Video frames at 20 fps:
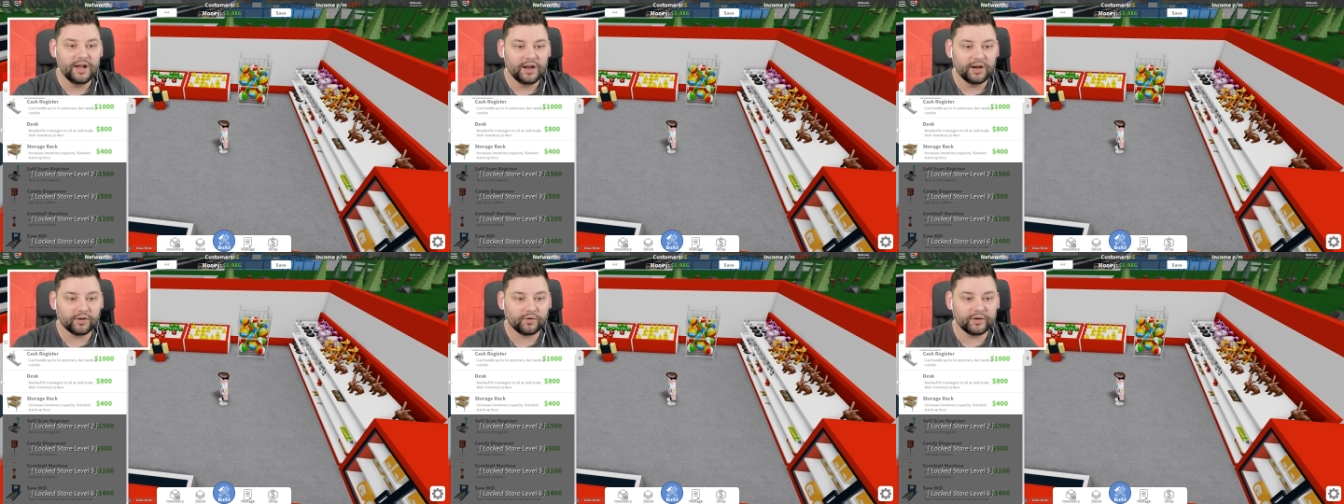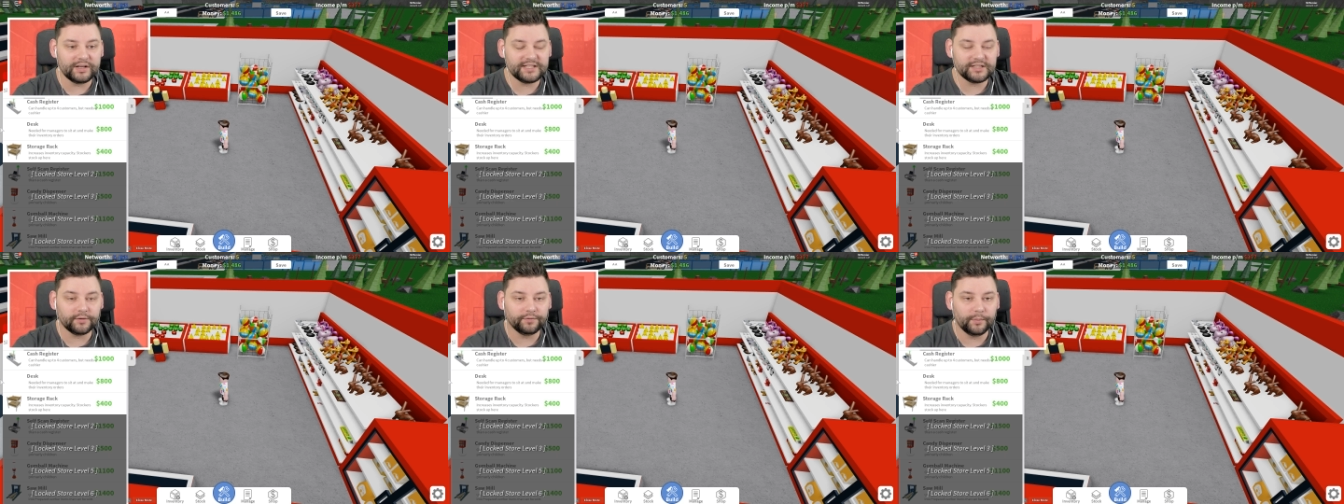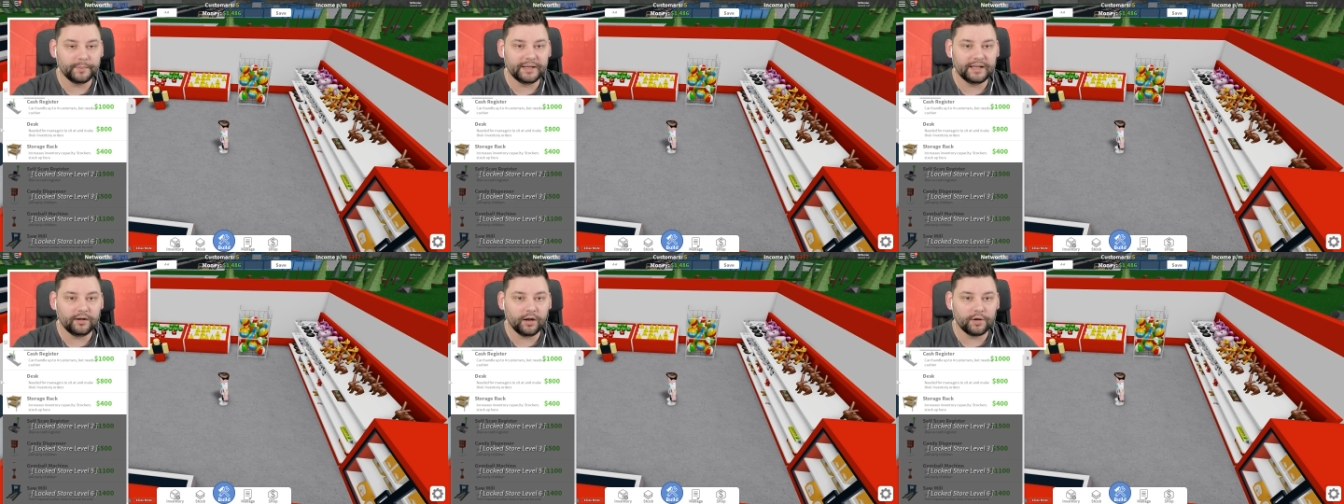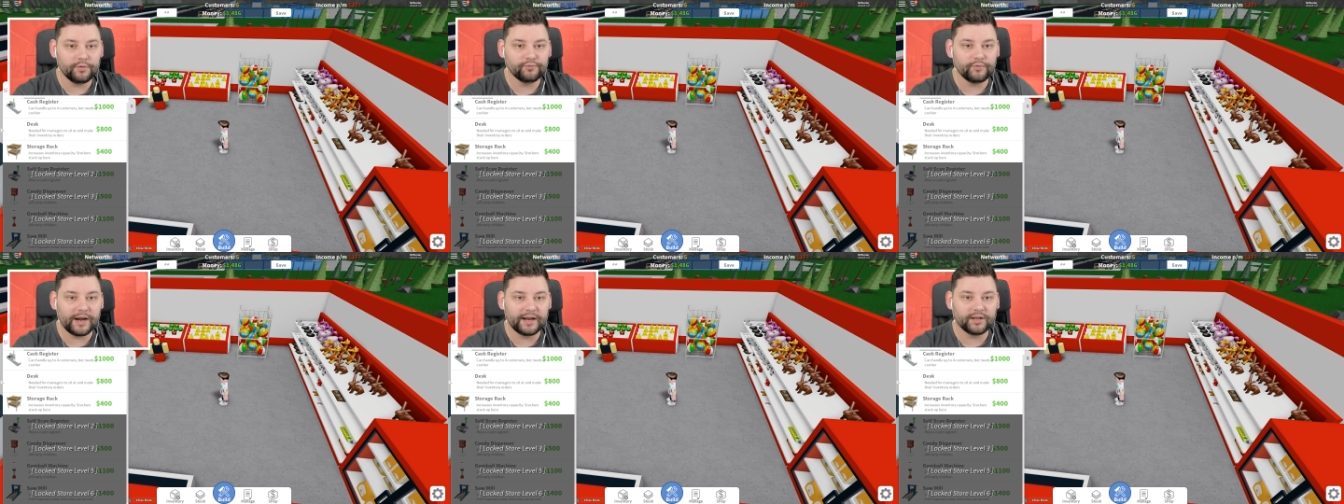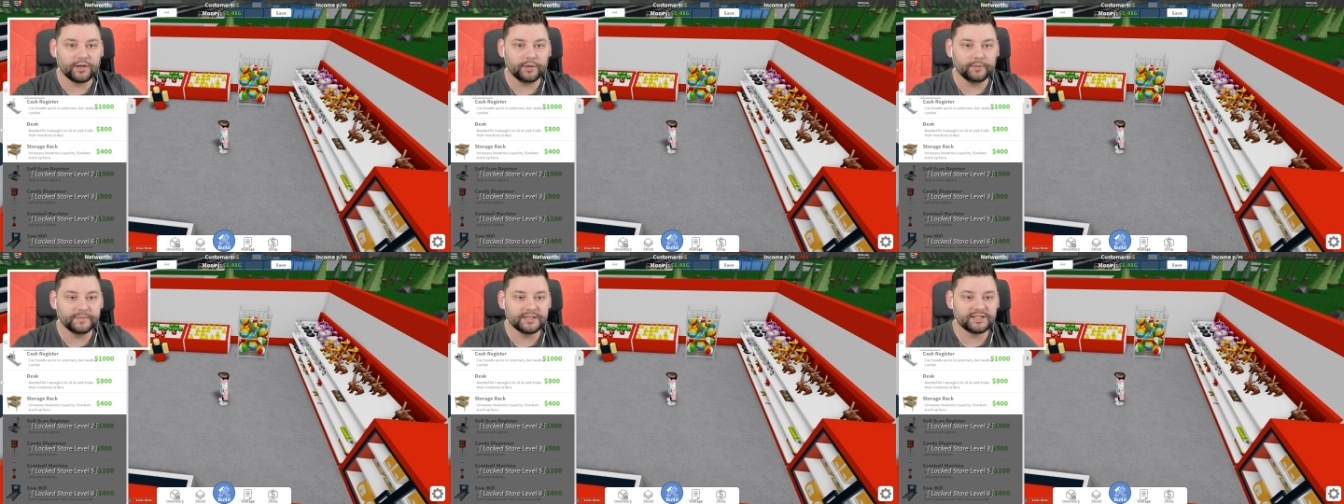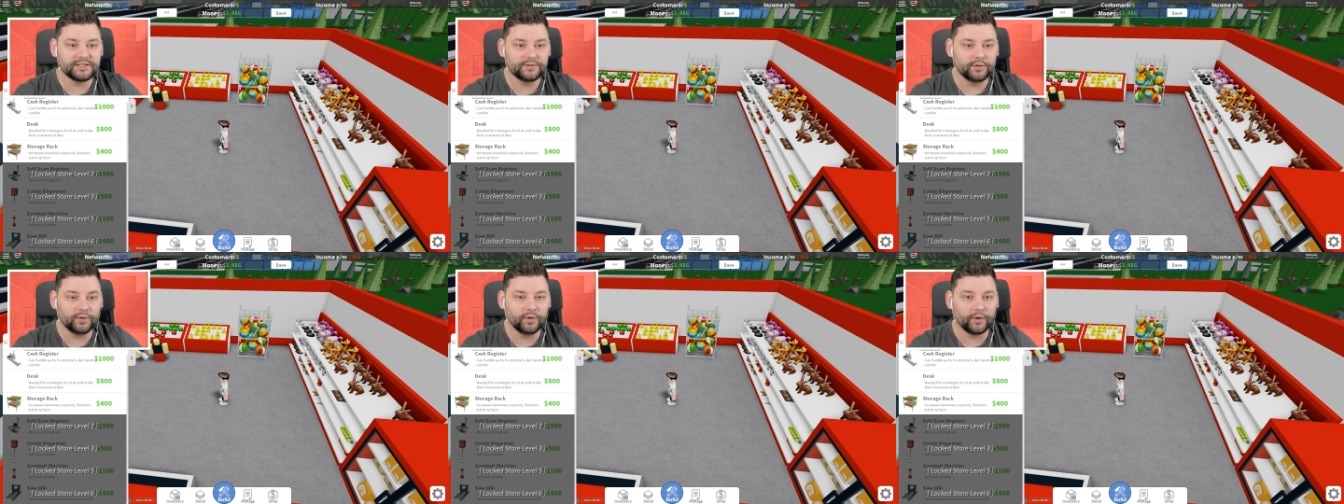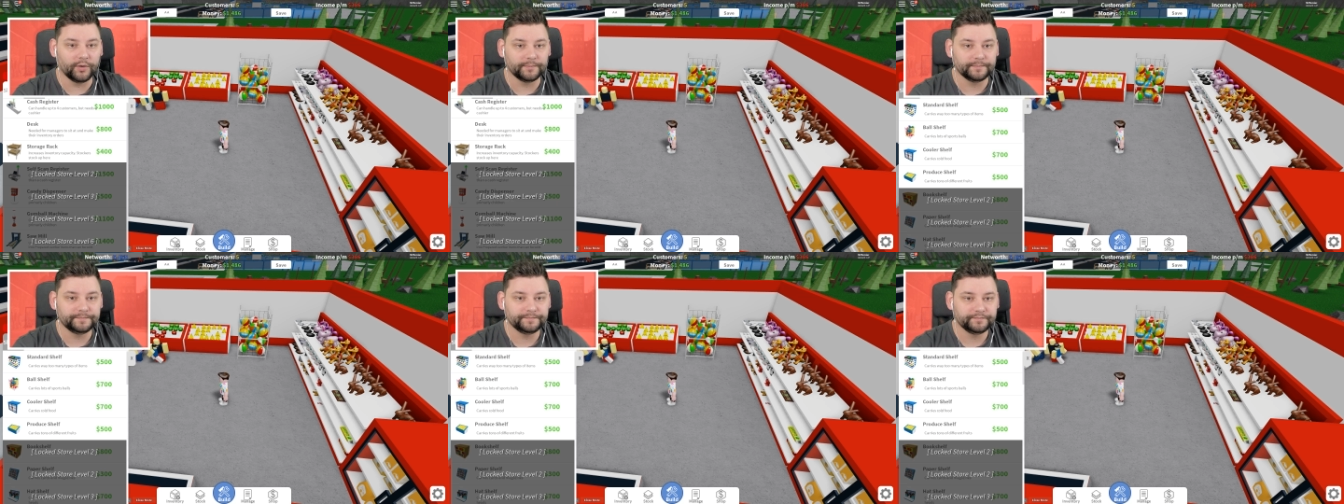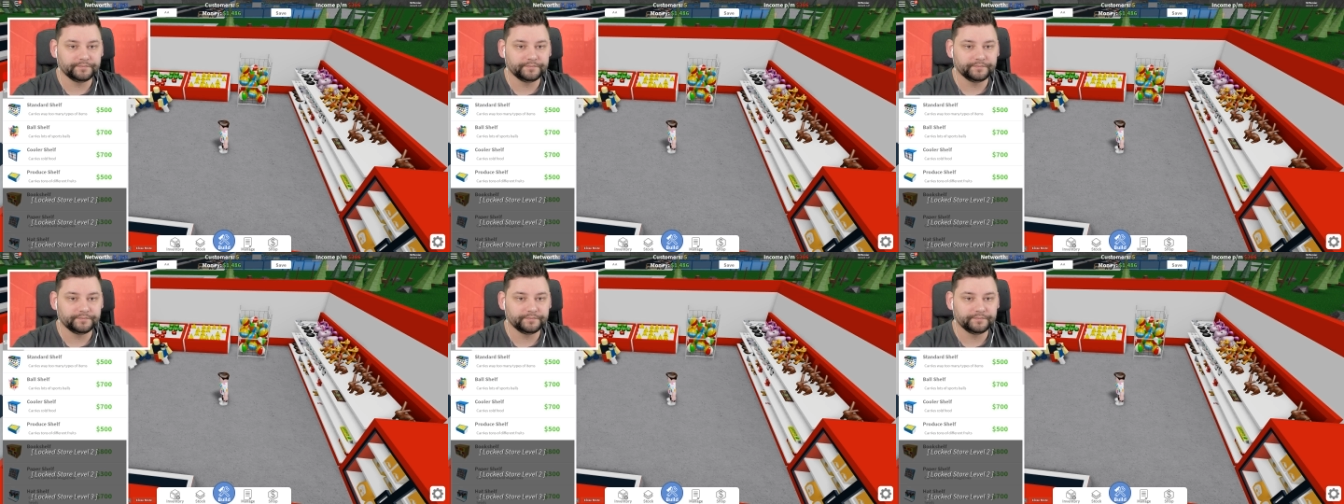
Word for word: Look all this stuff when we like rank up the store.